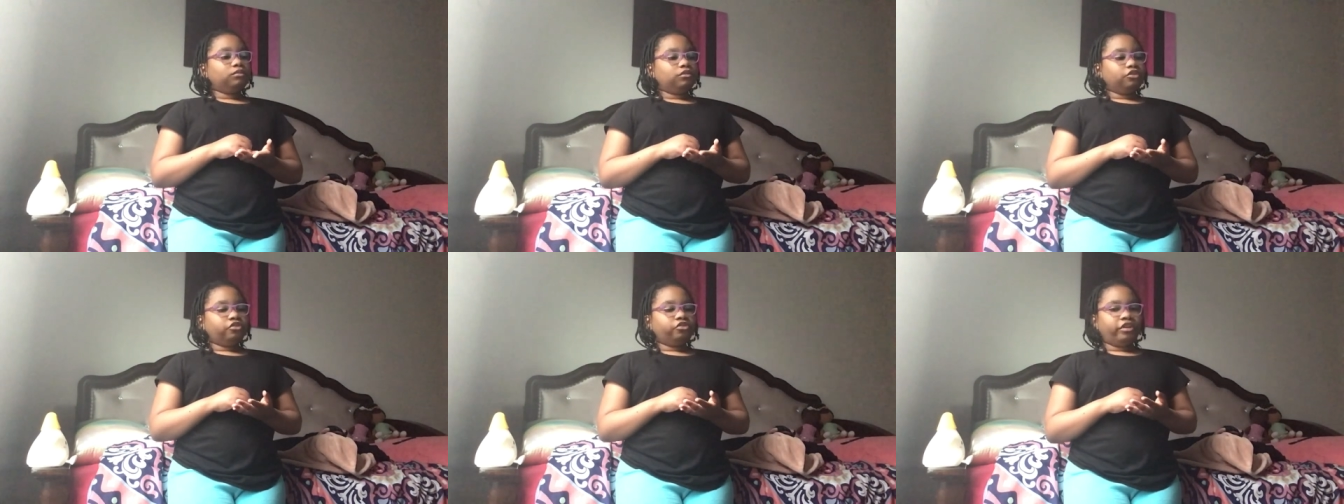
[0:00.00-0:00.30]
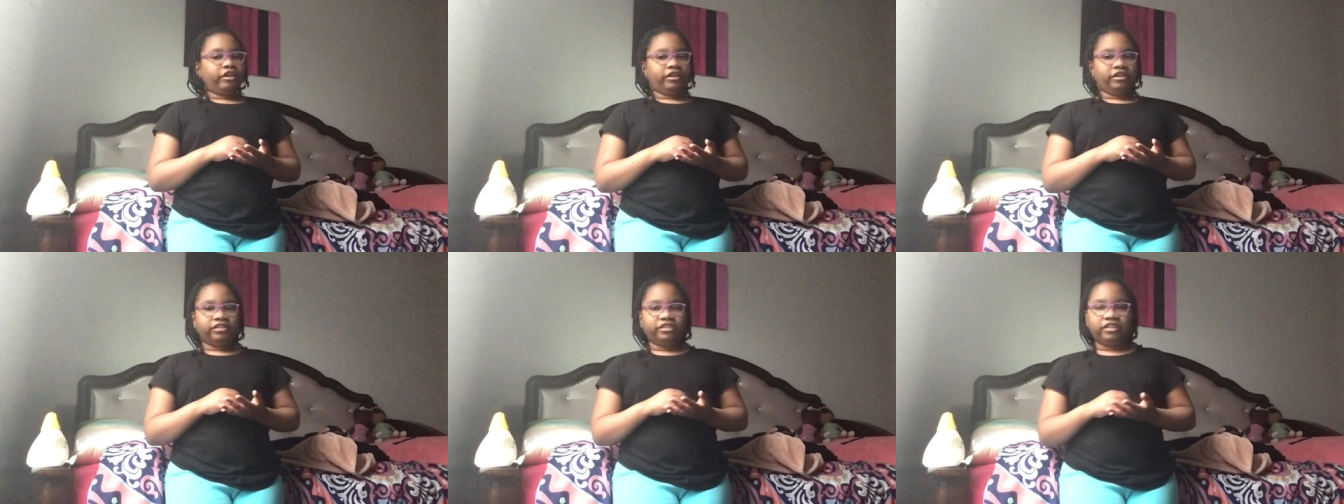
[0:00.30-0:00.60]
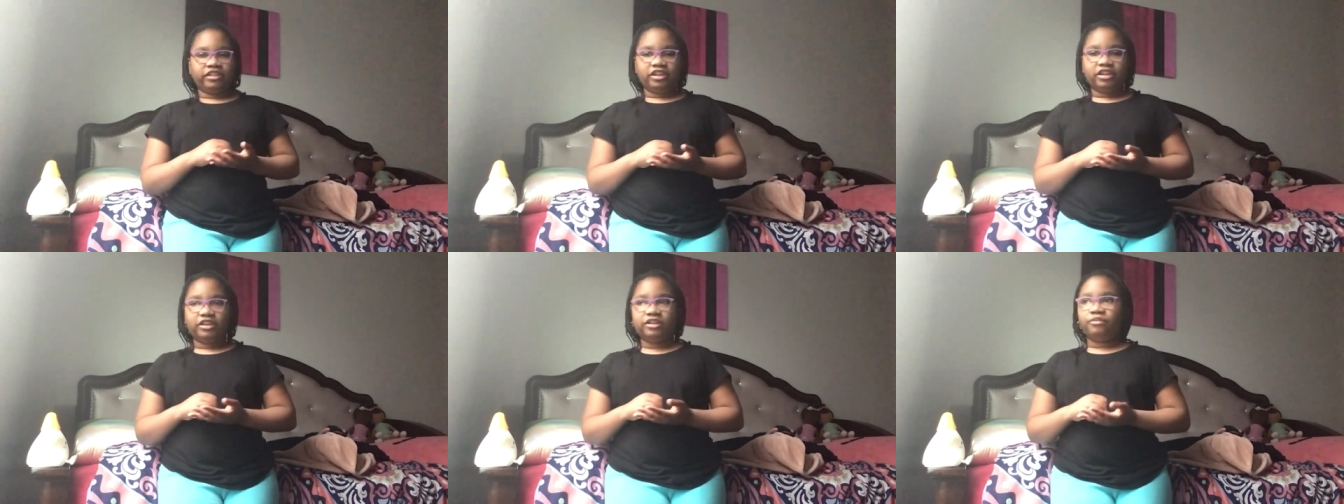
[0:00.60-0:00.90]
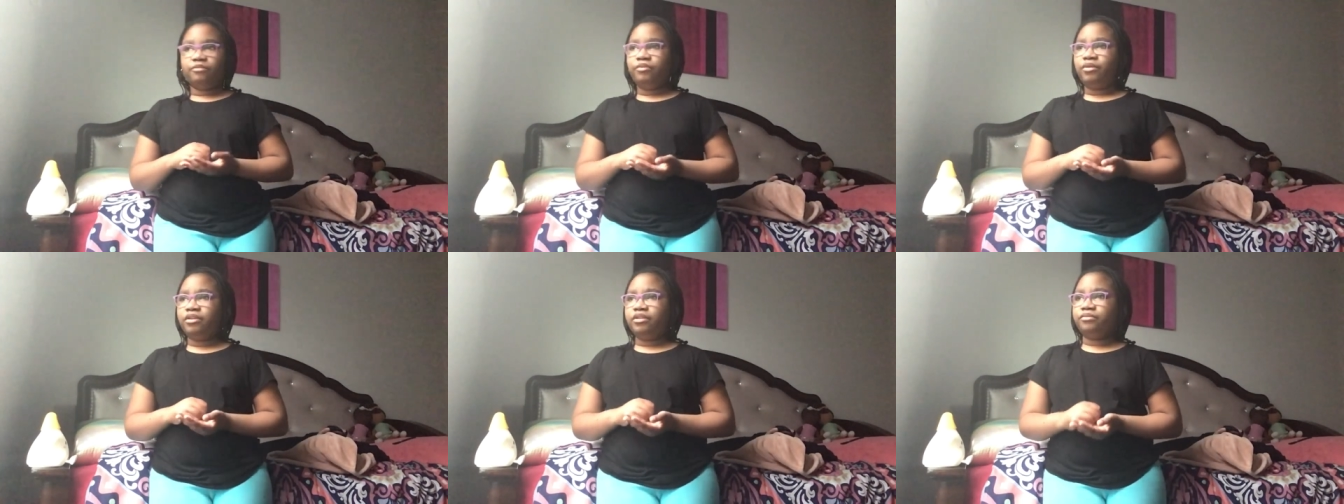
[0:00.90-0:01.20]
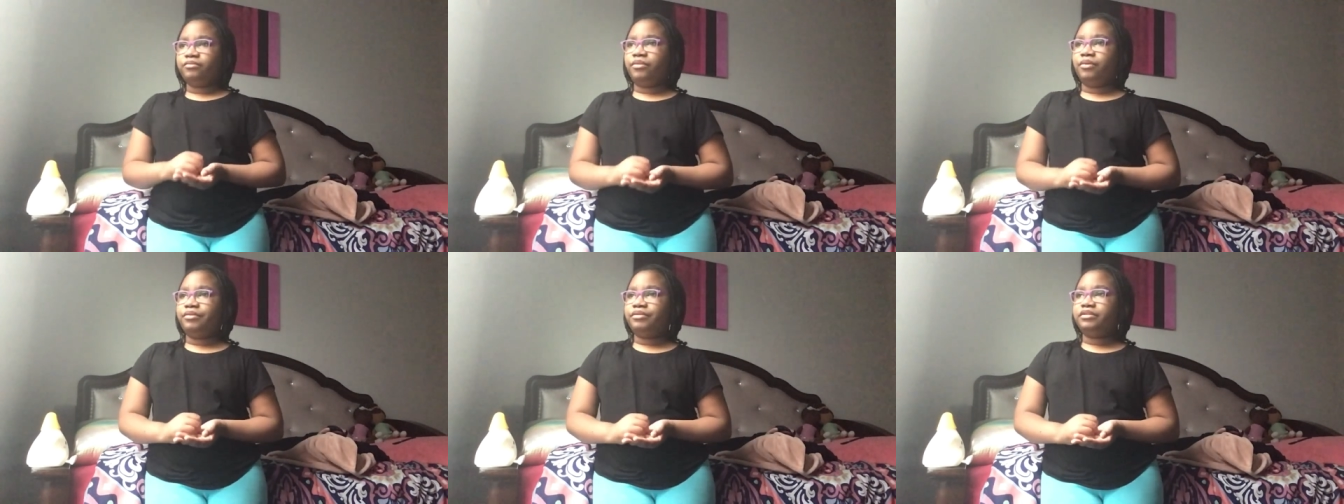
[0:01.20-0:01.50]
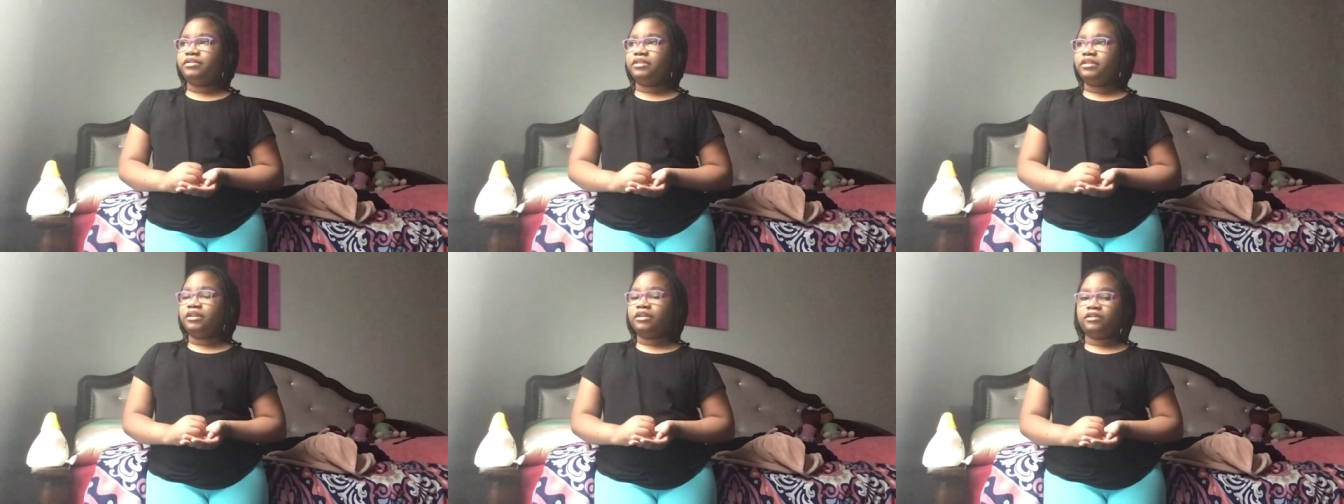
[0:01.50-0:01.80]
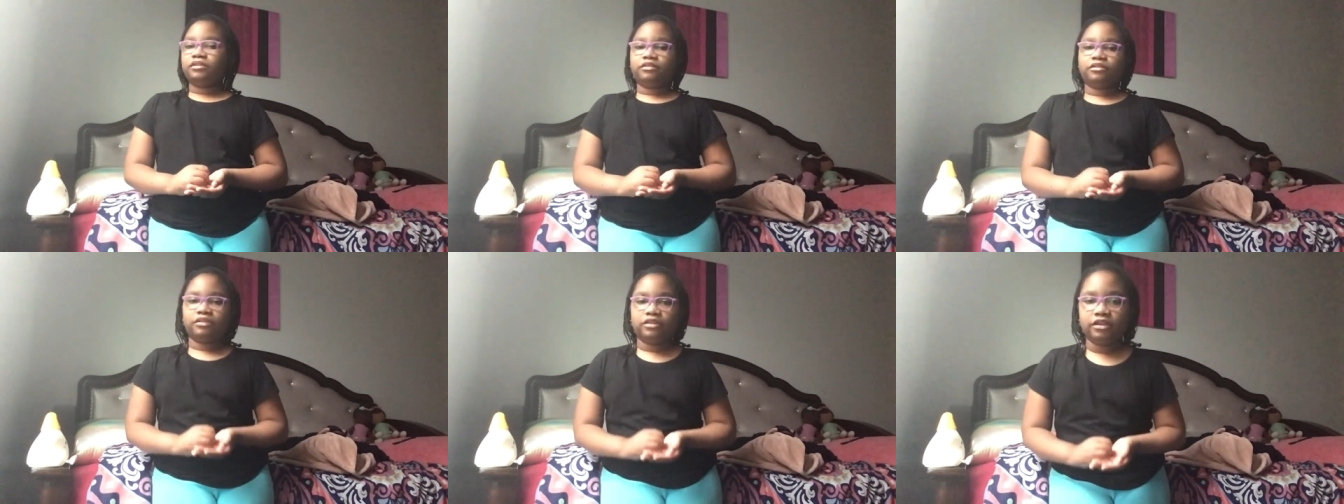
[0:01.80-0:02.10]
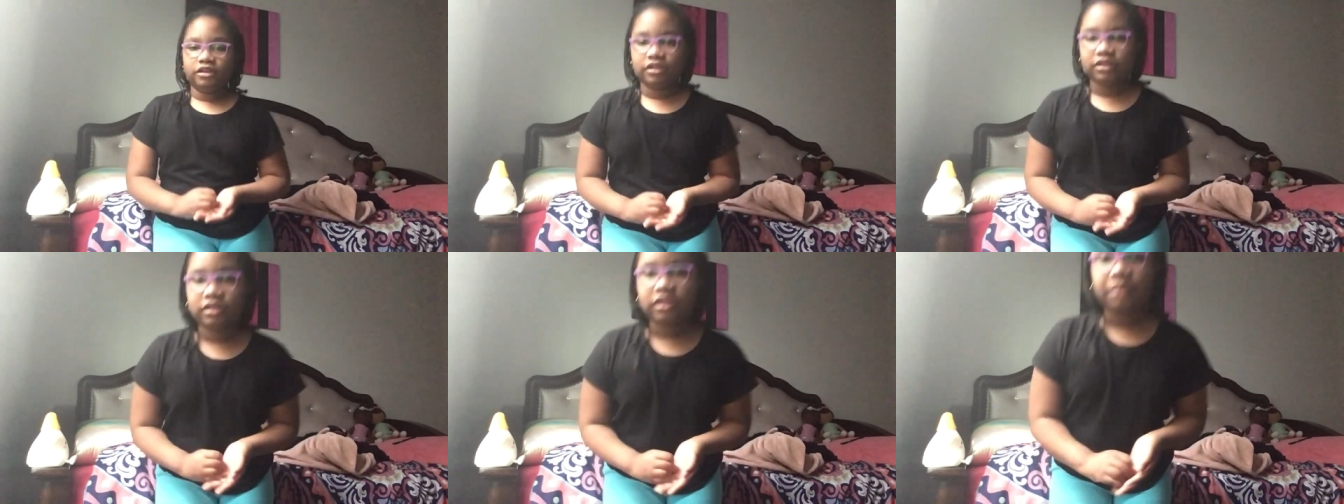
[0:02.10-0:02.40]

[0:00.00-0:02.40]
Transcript: trying to think what what was the other thing.